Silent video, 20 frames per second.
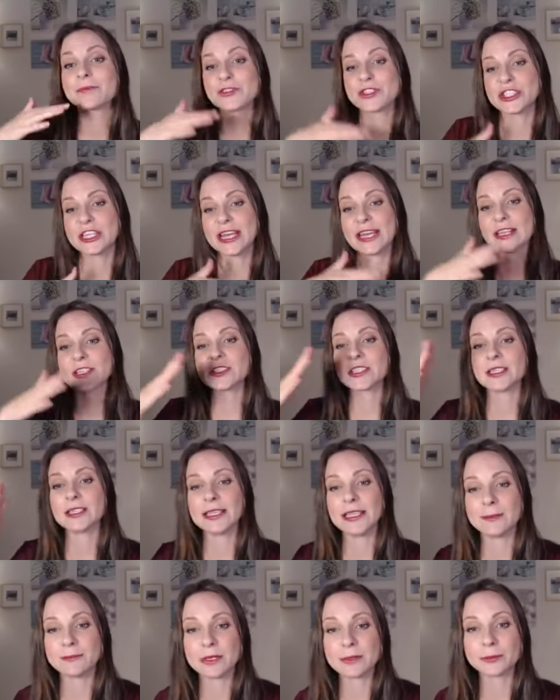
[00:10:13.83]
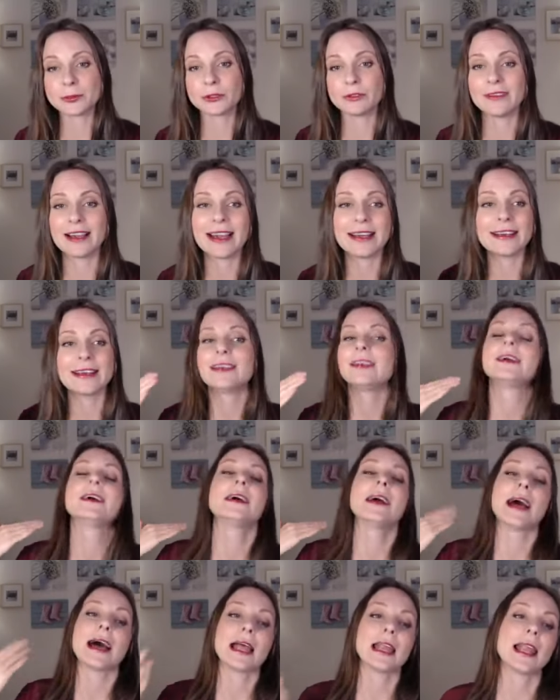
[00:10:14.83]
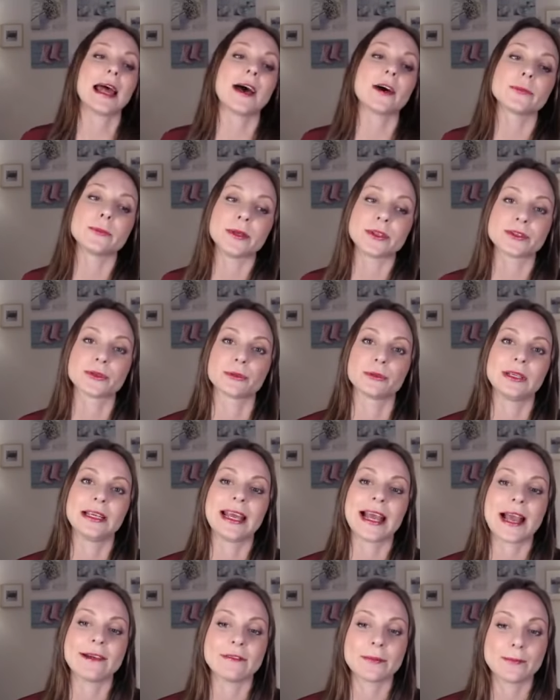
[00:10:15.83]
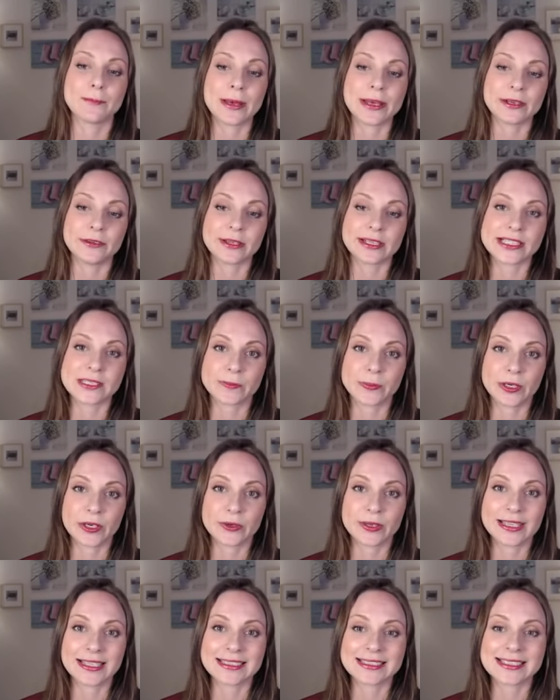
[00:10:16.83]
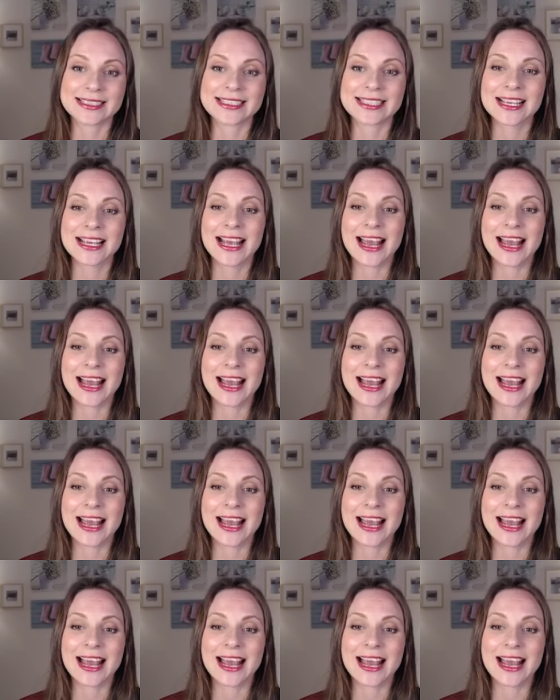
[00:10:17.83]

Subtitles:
changing email provider allowed me to really have a better experience